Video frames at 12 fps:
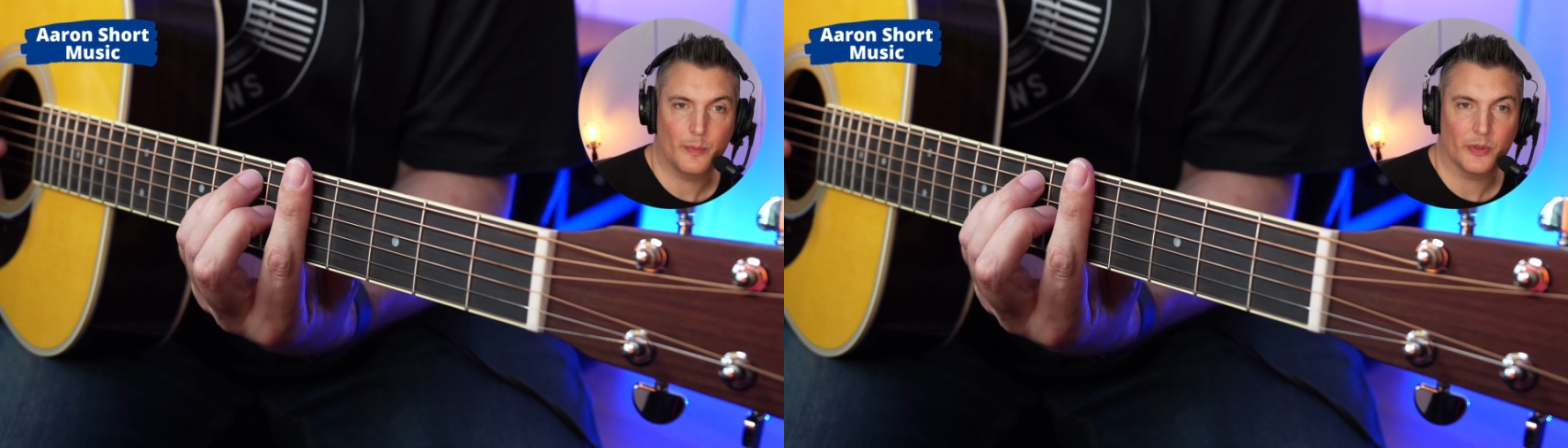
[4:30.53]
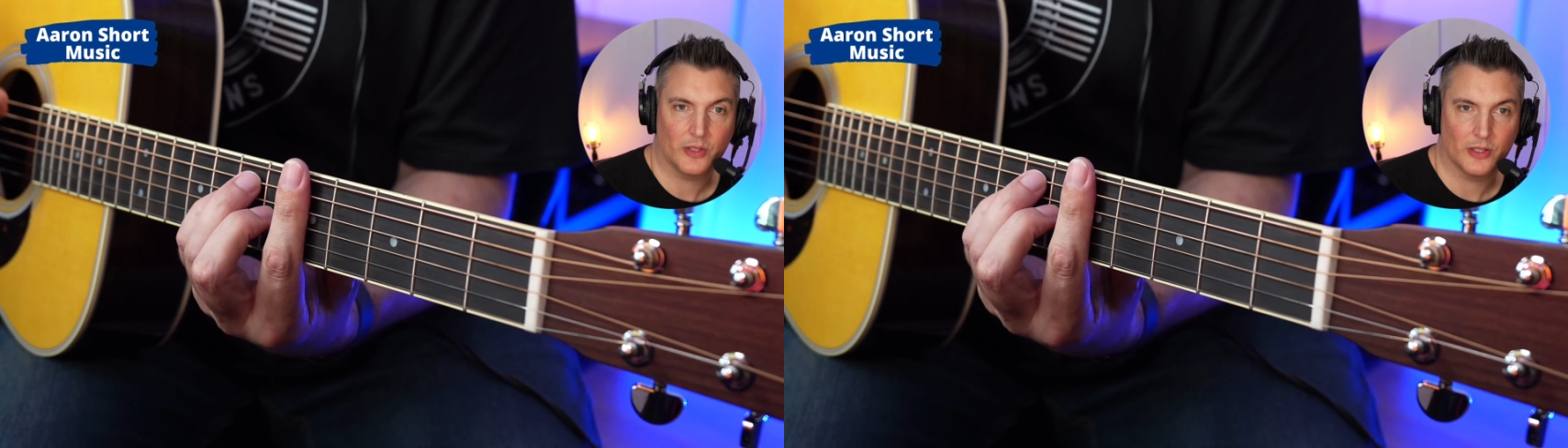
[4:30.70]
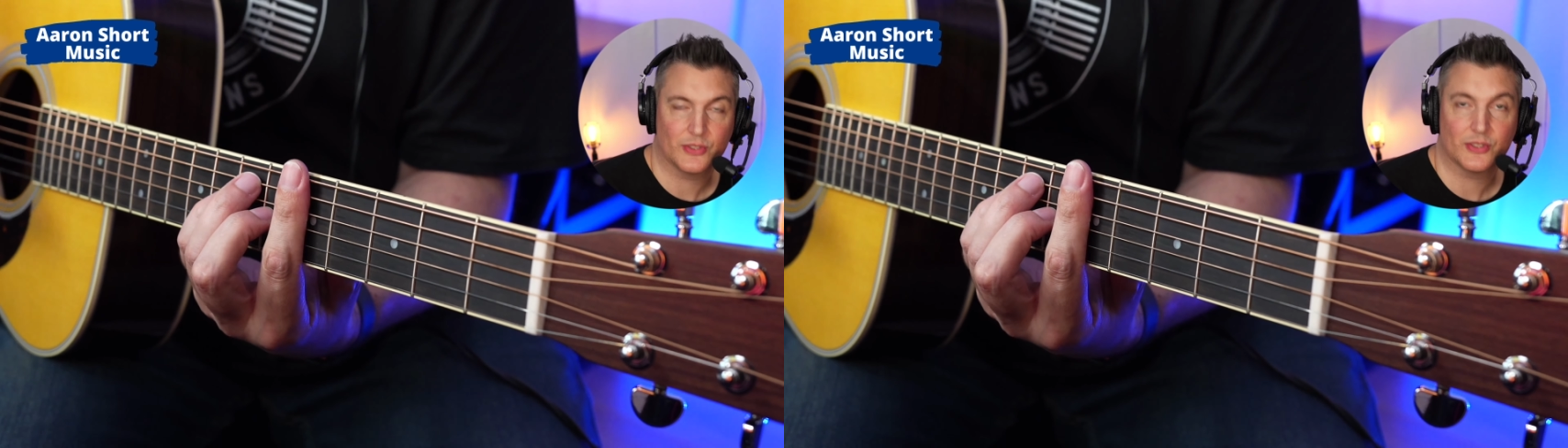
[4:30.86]

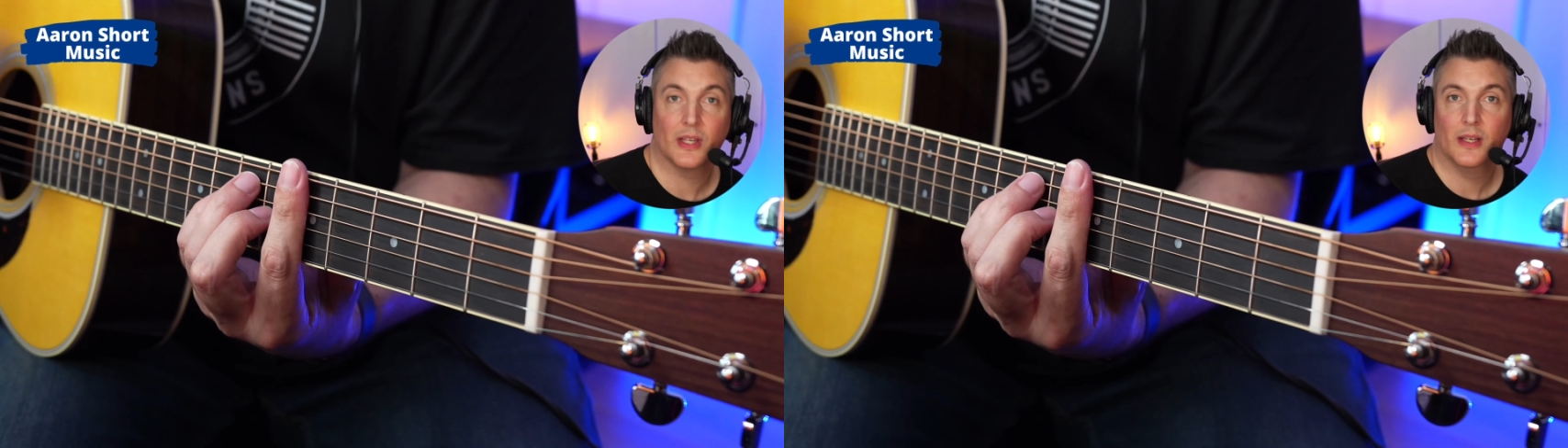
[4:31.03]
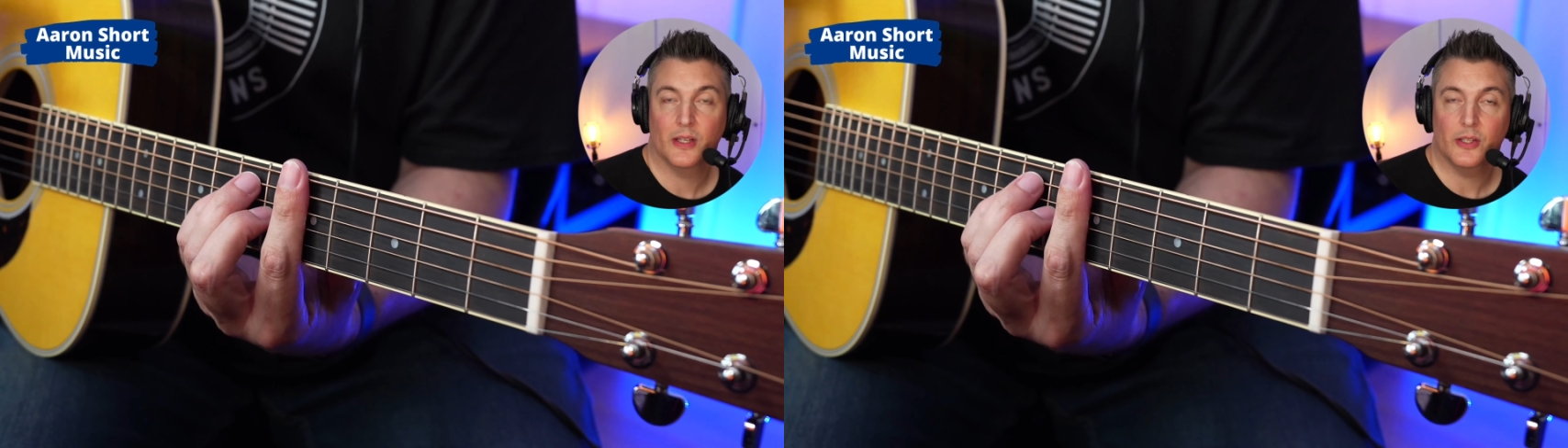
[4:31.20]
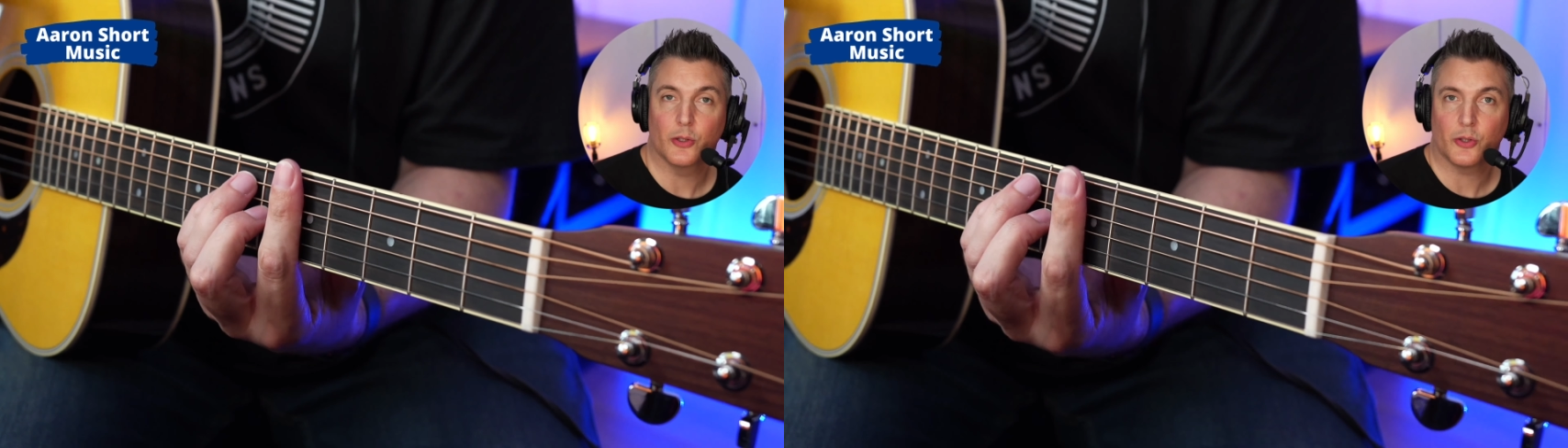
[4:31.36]
because
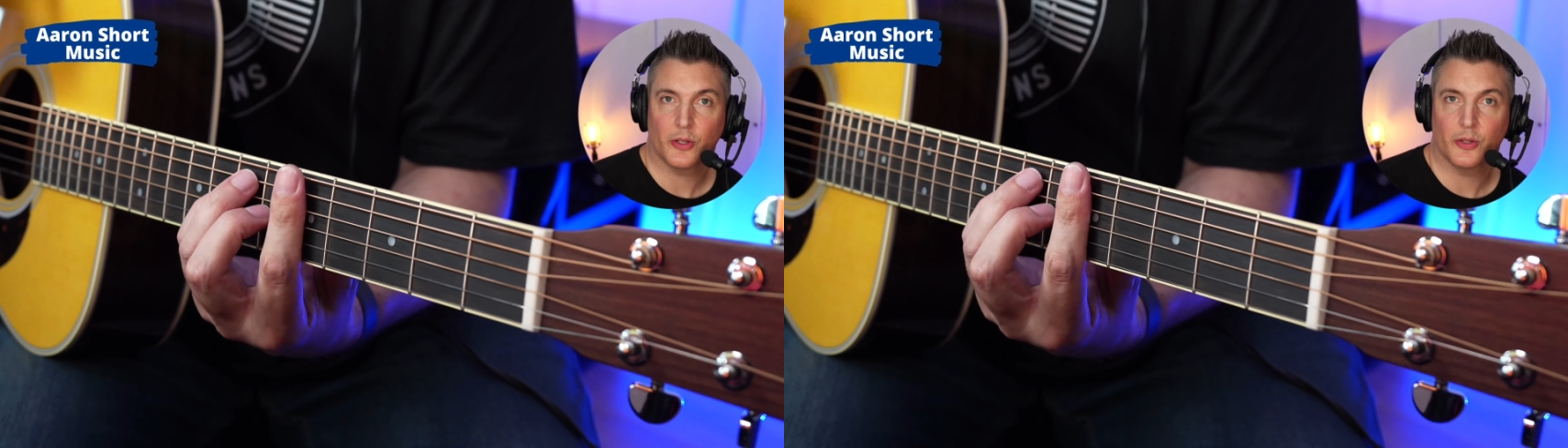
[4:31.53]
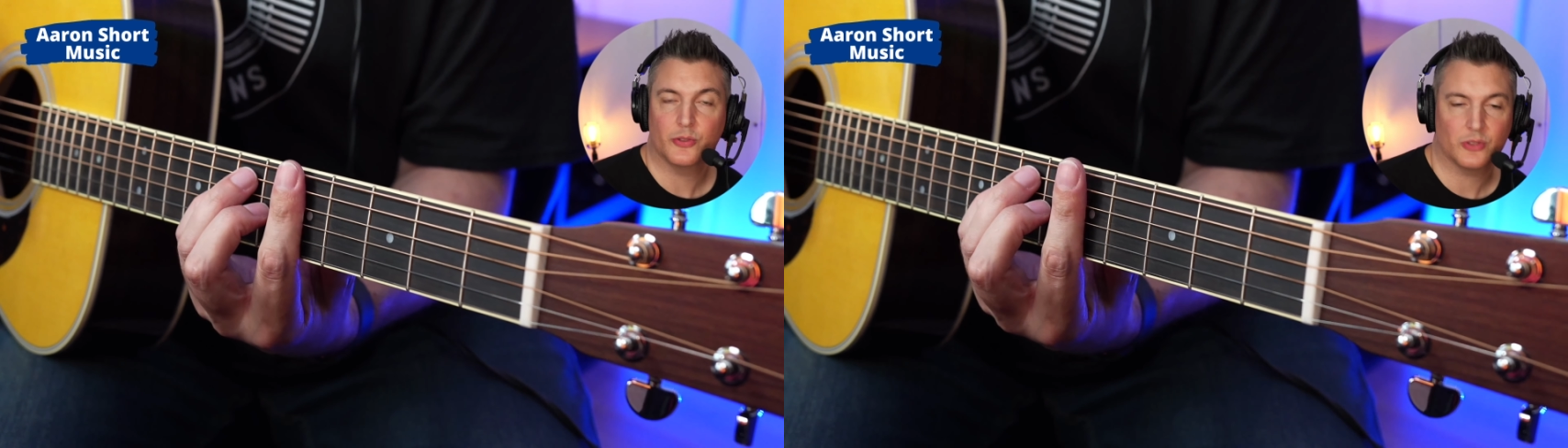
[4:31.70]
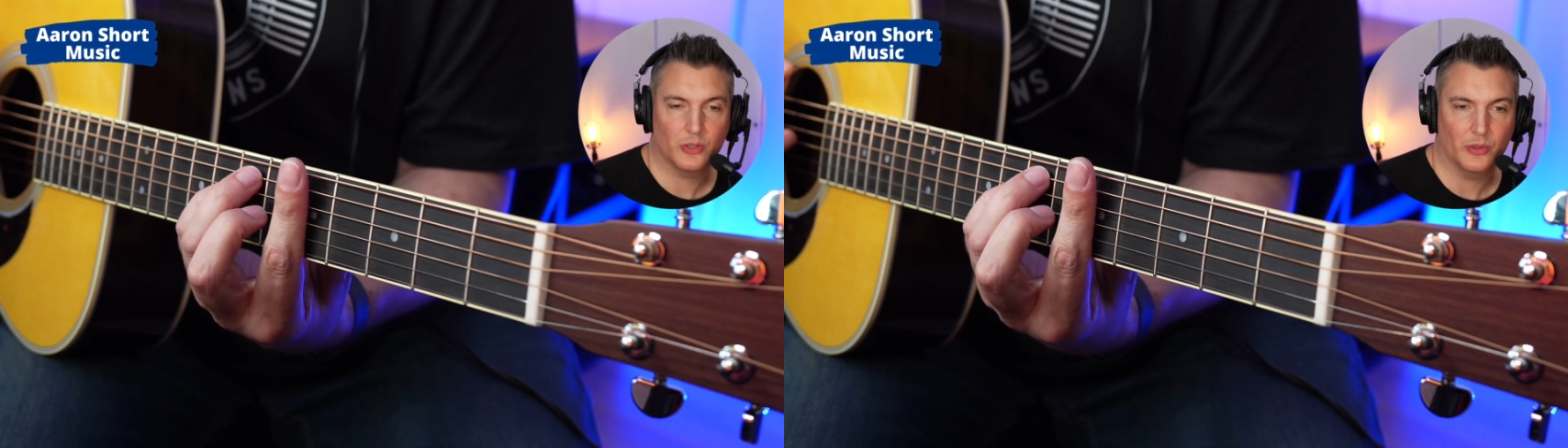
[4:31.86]
you're
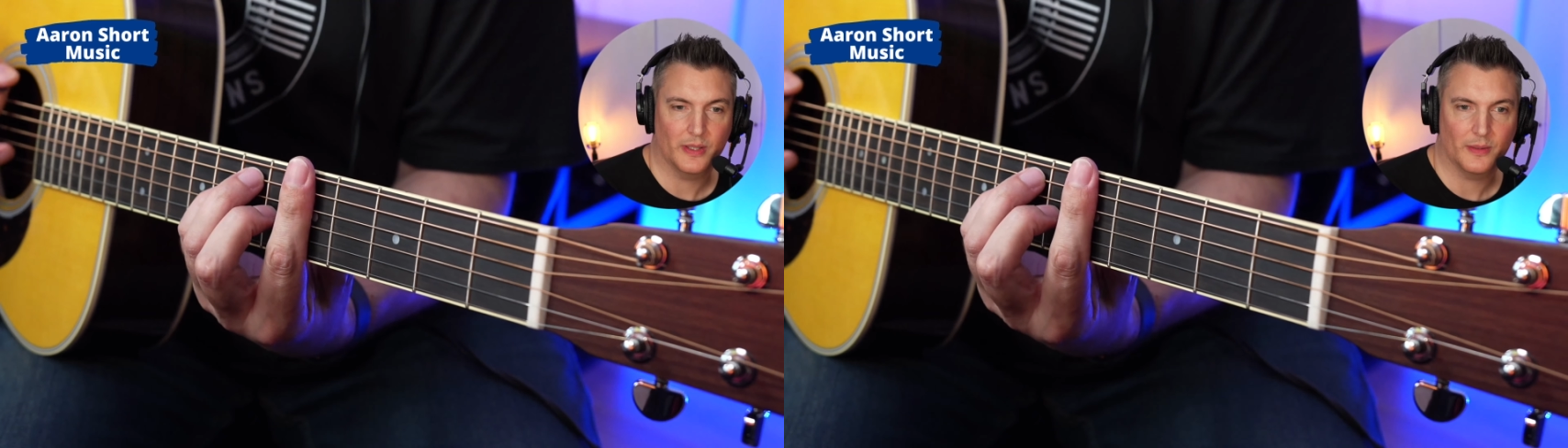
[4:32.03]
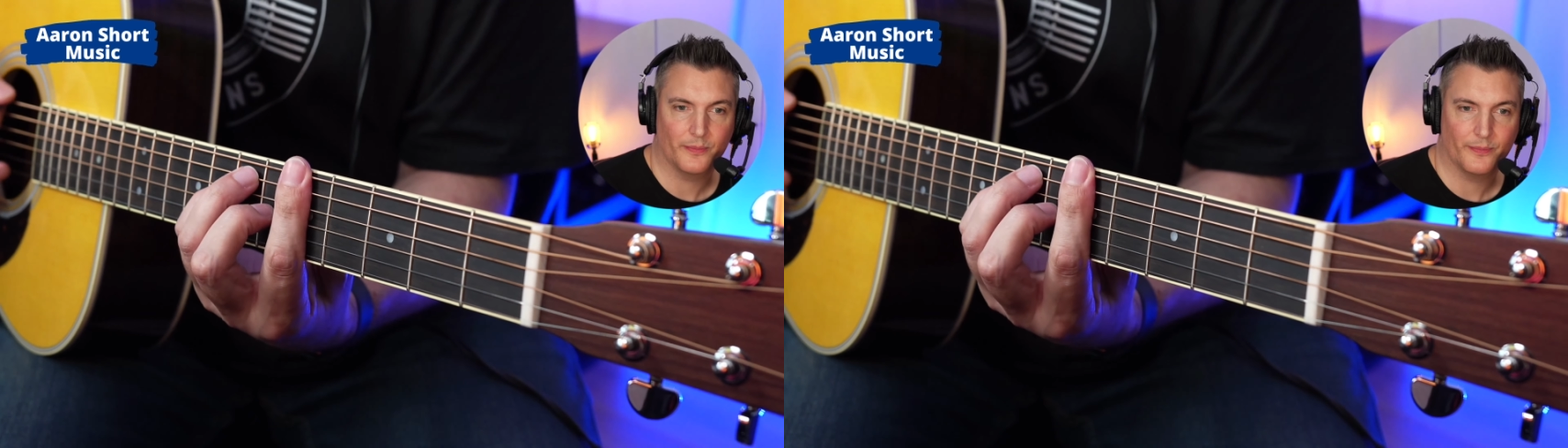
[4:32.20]
close to it.